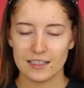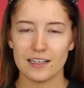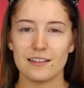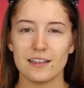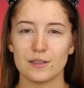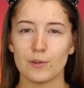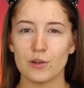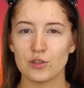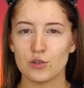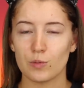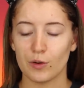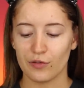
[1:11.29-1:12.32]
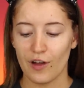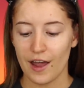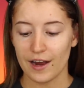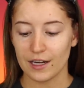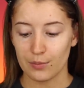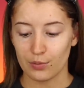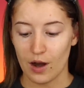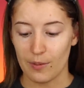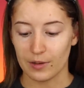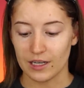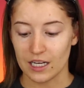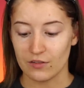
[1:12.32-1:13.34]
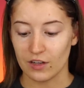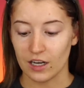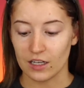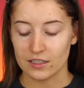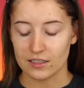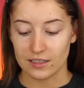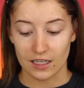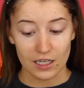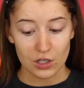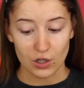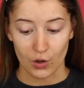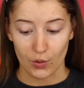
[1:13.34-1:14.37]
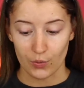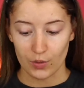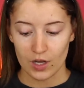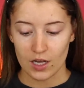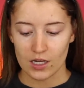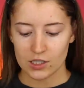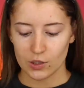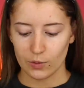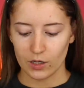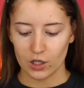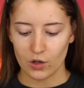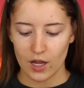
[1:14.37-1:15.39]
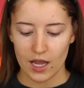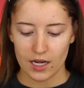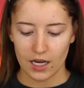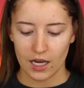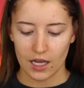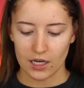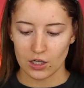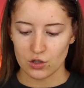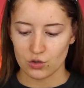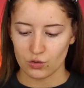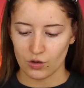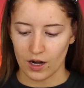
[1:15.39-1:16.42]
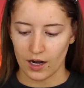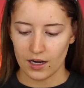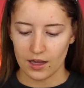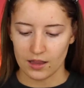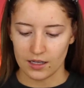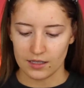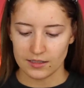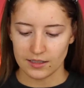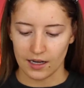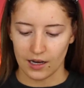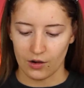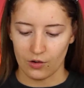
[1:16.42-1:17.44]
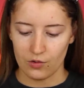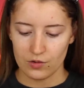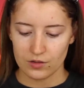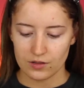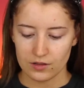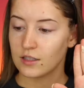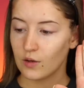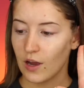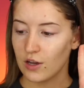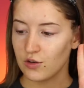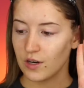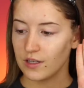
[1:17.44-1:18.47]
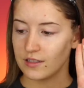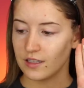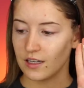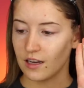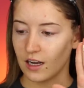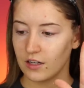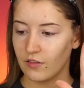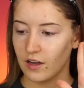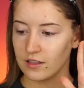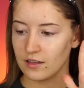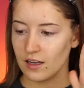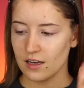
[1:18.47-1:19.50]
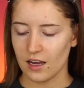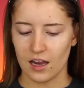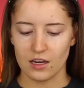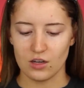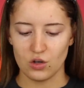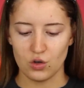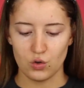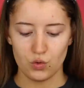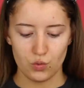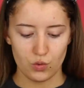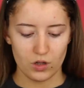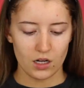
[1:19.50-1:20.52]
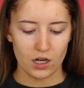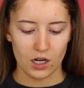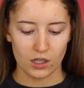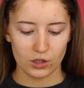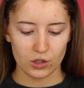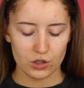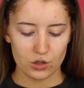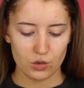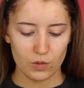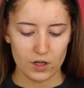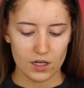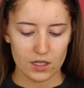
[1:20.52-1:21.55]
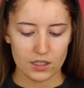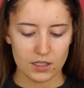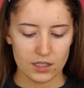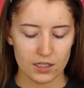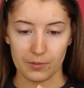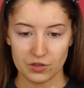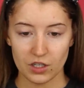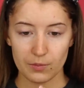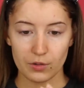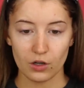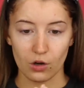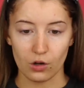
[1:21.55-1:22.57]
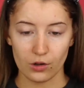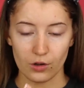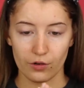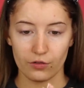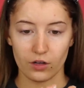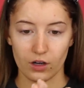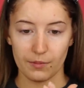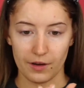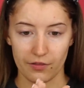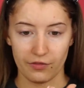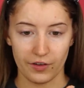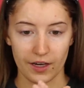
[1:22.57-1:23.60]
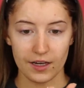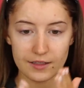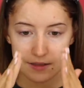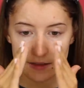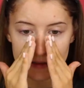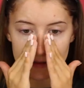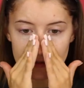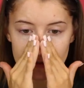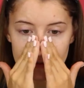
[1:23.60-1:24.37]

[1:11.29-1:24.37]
It says it's supposed to refine, prep, and even skin tone. So we're gonna go ahead and try this out. So as you can see, it kind of has like a nude color to it. I'm just gonna put it all over my face.